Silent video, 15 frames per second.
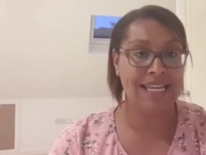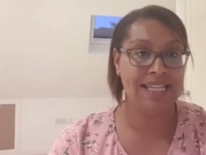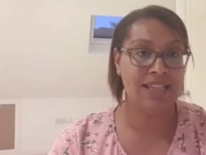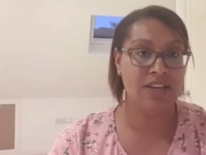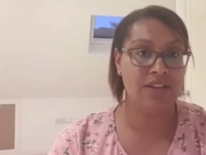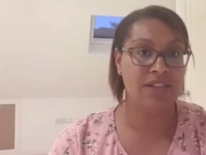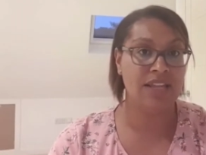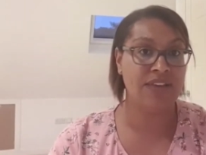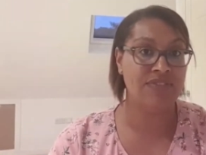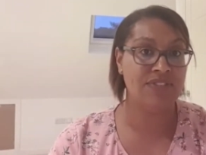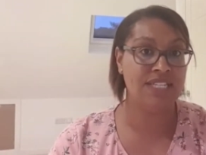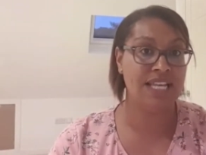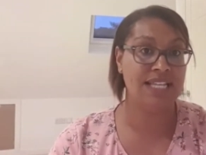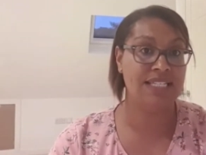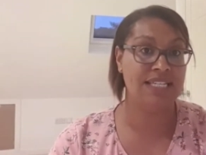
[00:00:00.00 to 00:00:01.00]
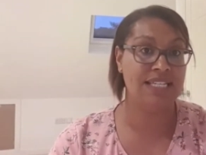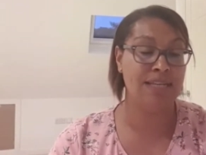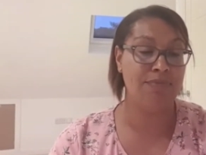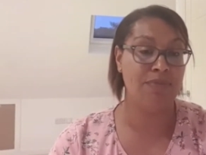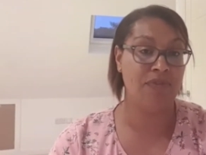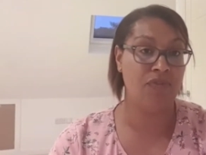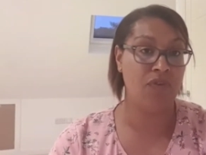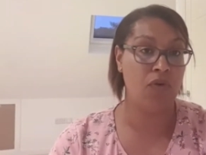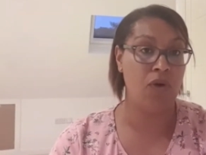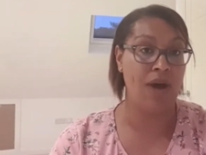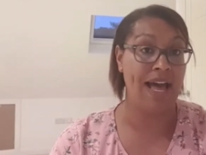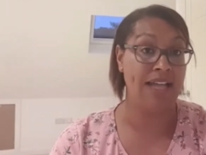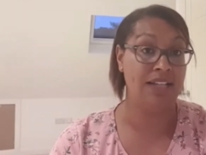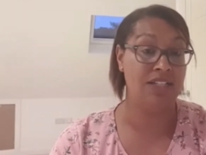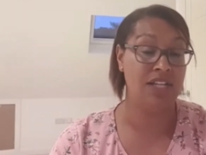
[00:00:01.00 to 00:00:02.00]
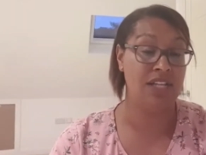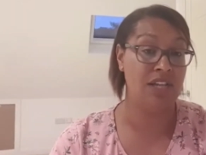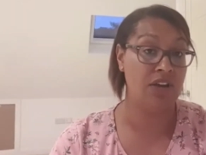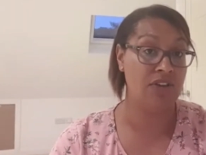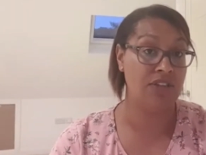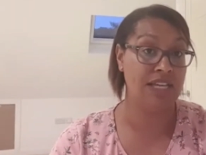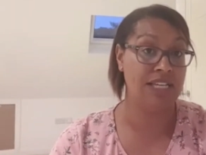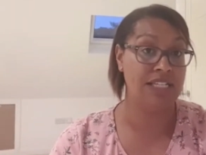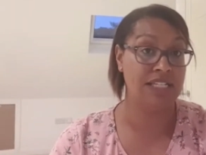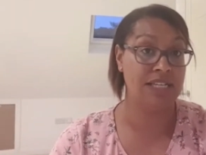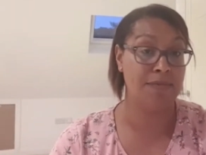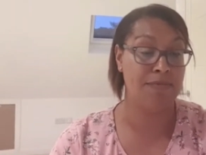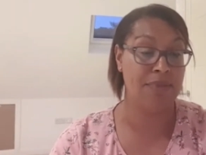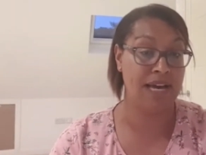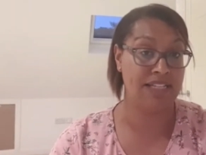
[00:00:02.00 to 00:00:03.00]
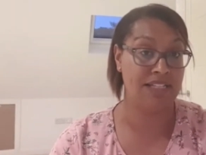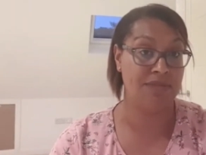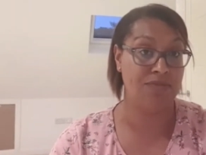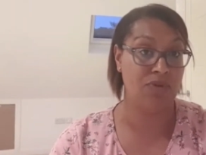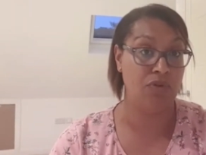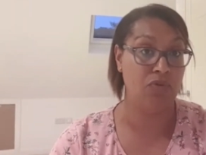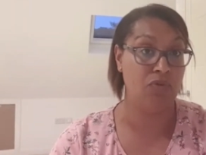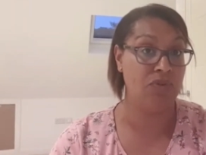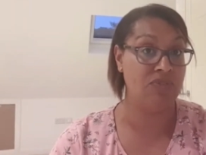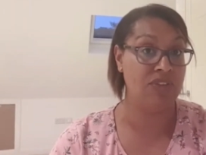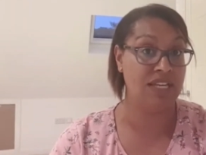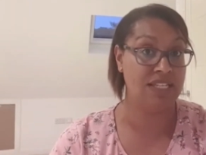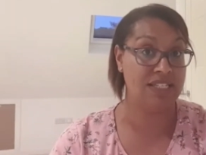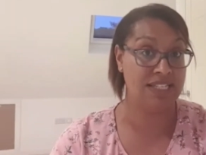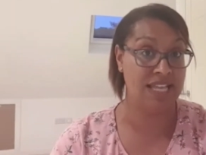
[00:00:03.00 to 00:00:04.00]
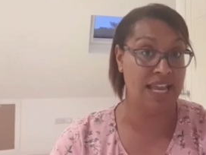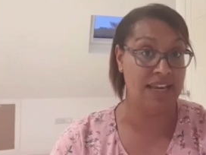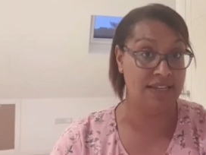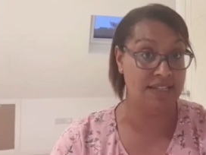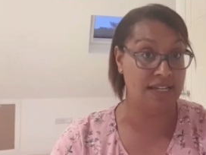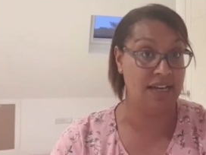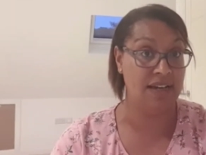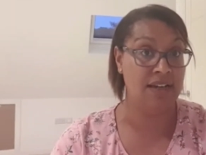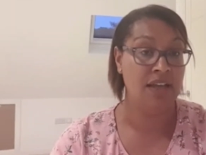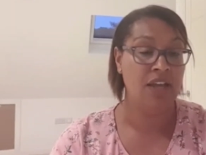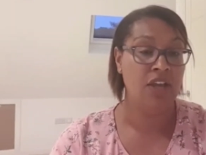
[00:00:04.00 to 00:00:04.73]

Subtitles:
That they've tested it beforehand to know that he's compatible with the extender.